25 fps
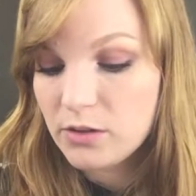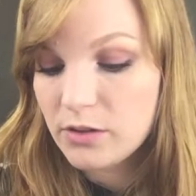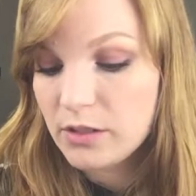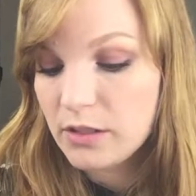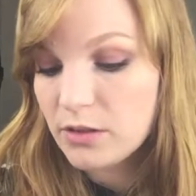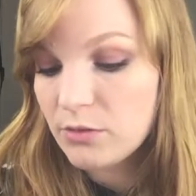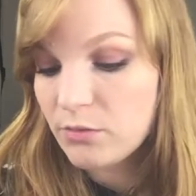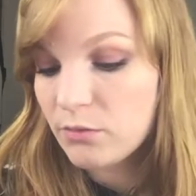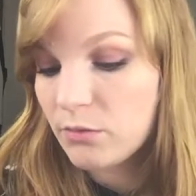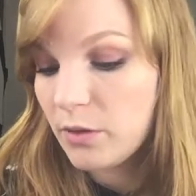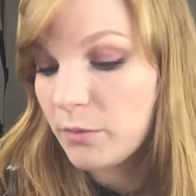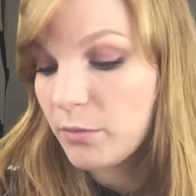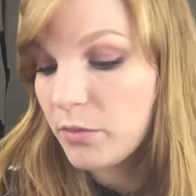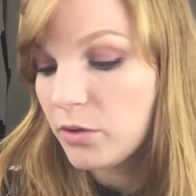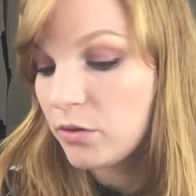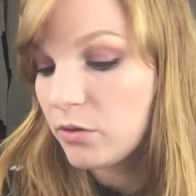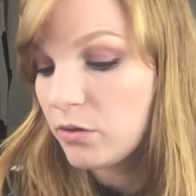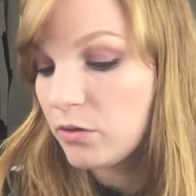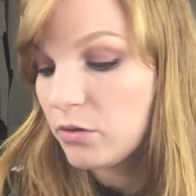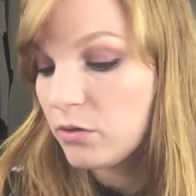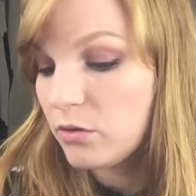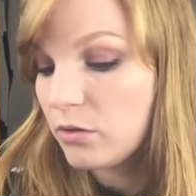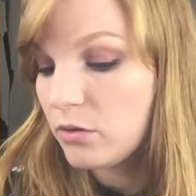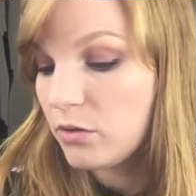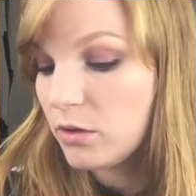this
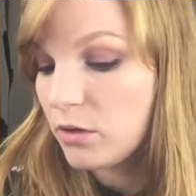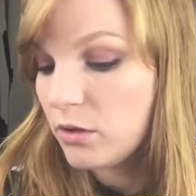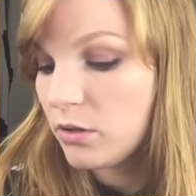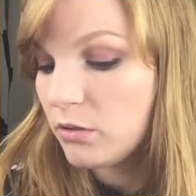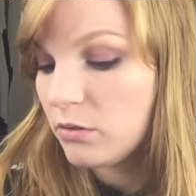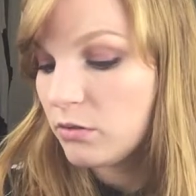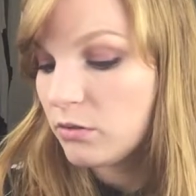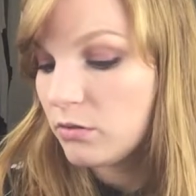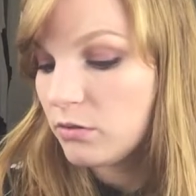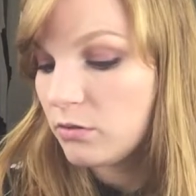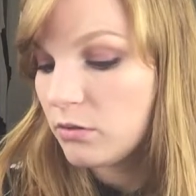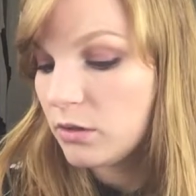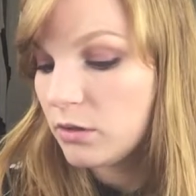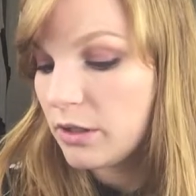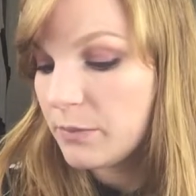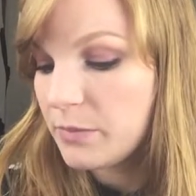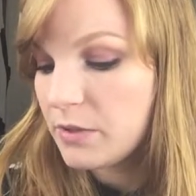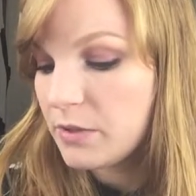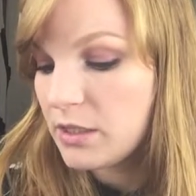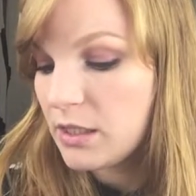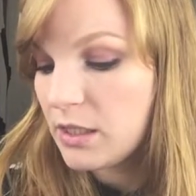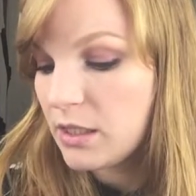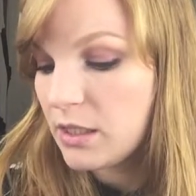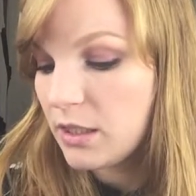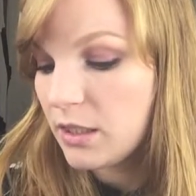Rimmel
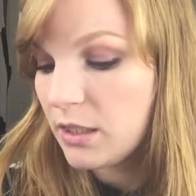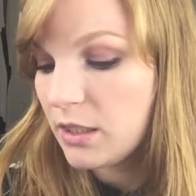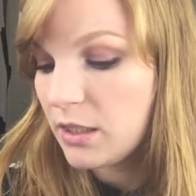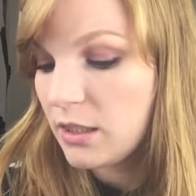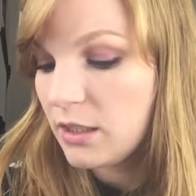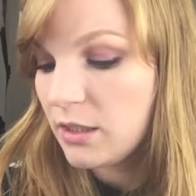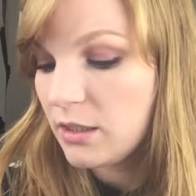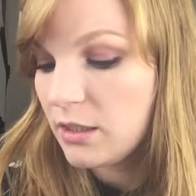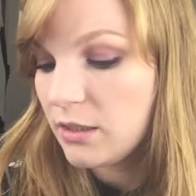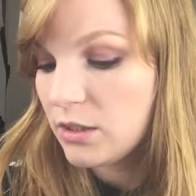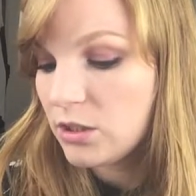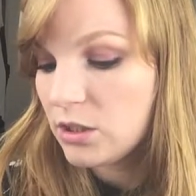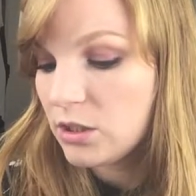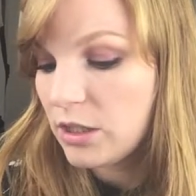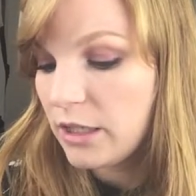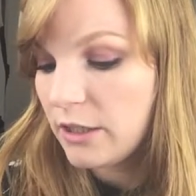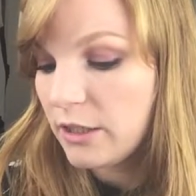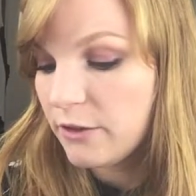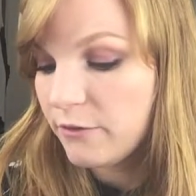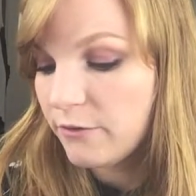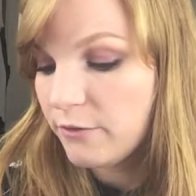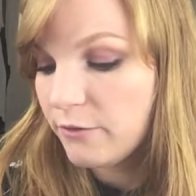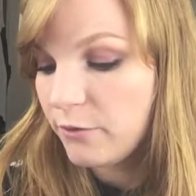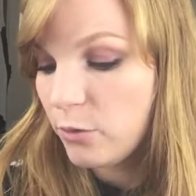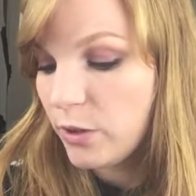lipstick in the
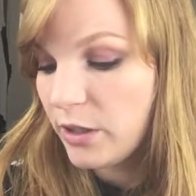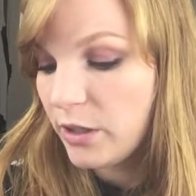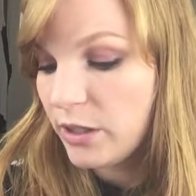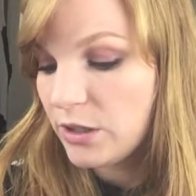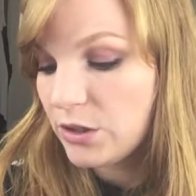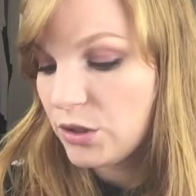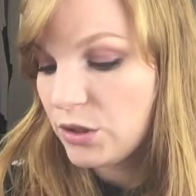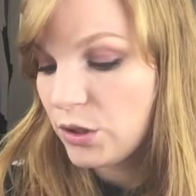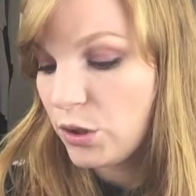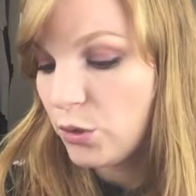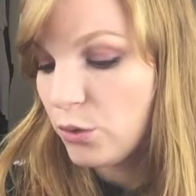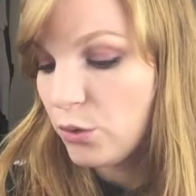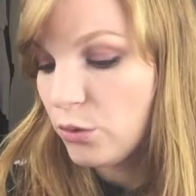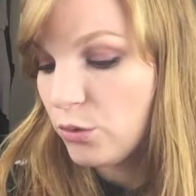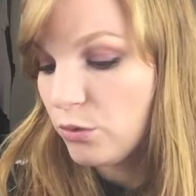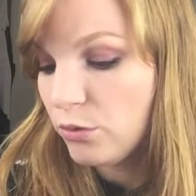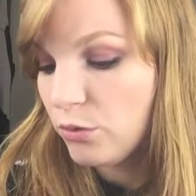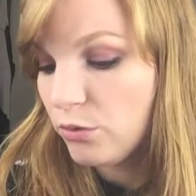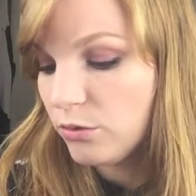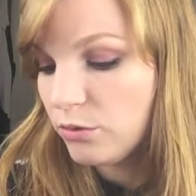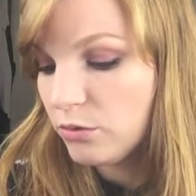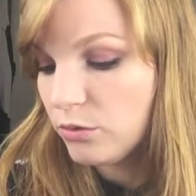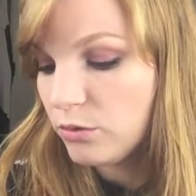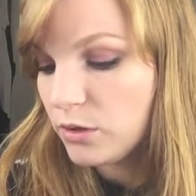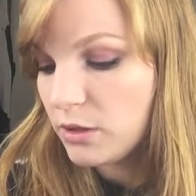shade 42.
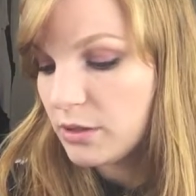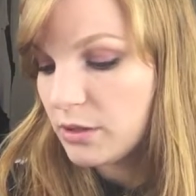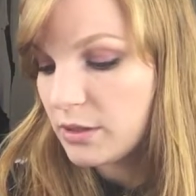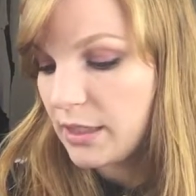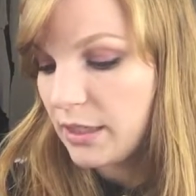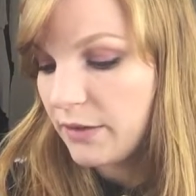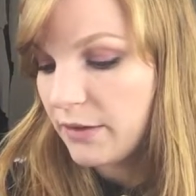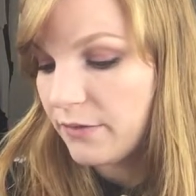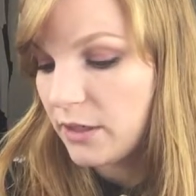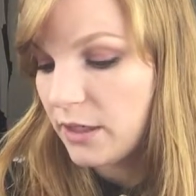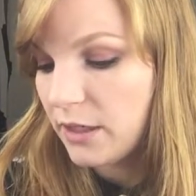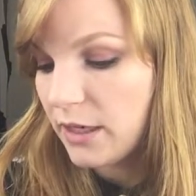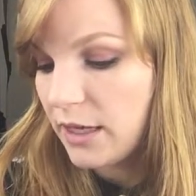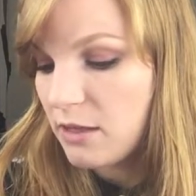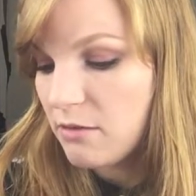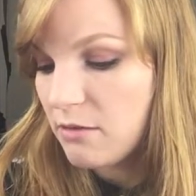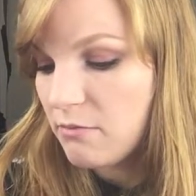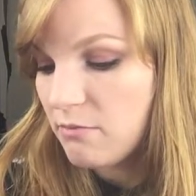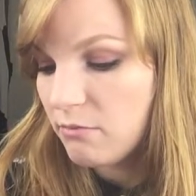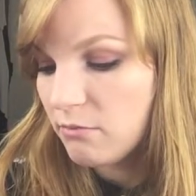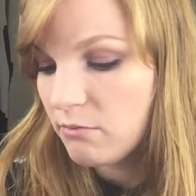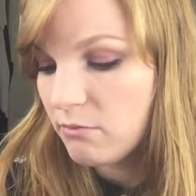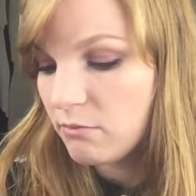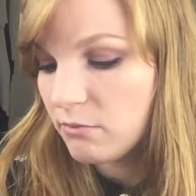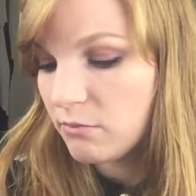Does it have a name?
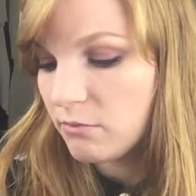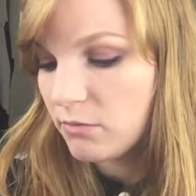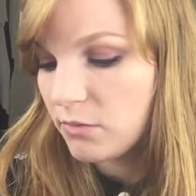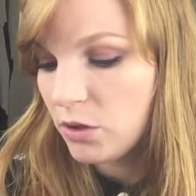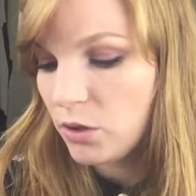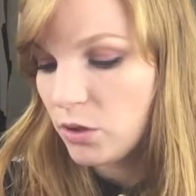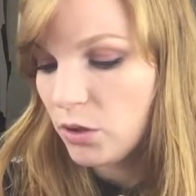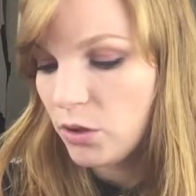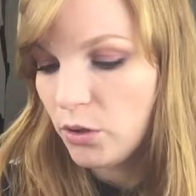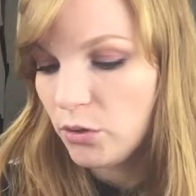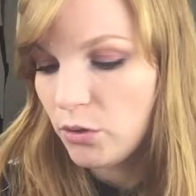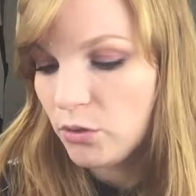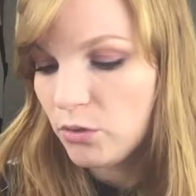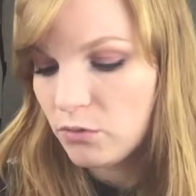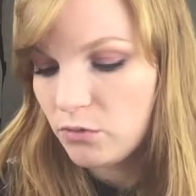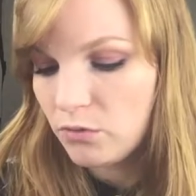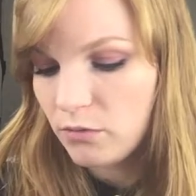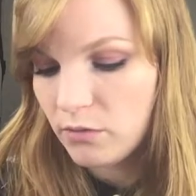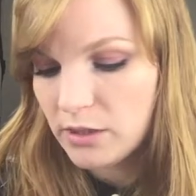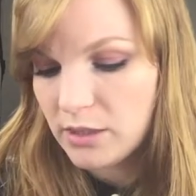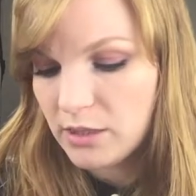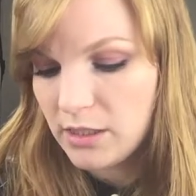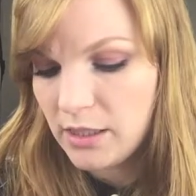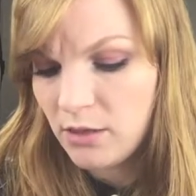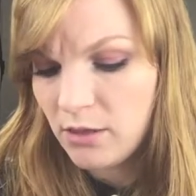No.
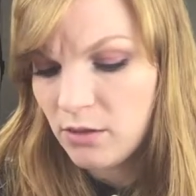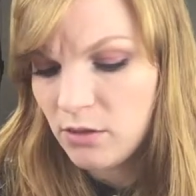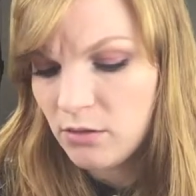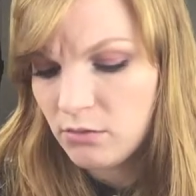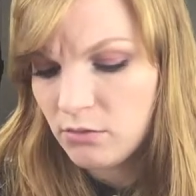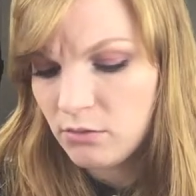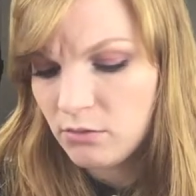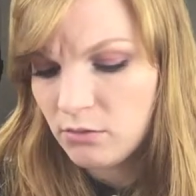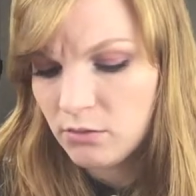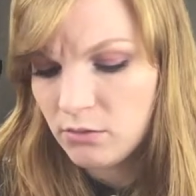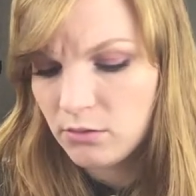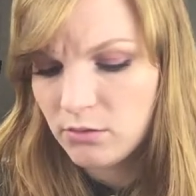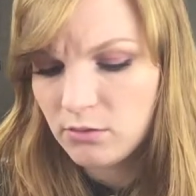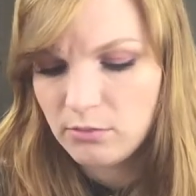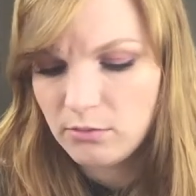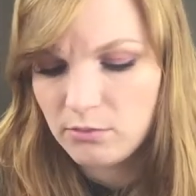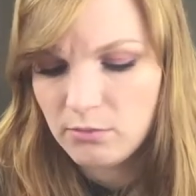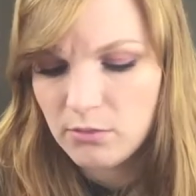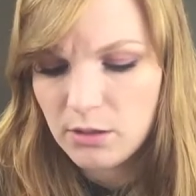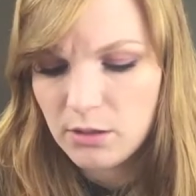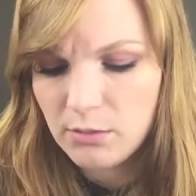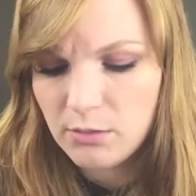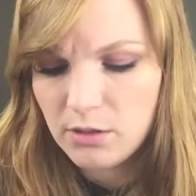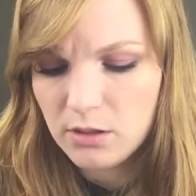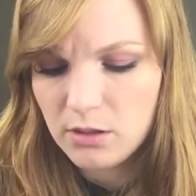Rosetto?
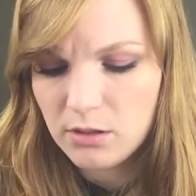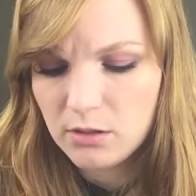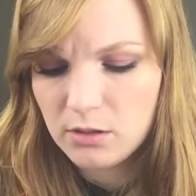Maybe?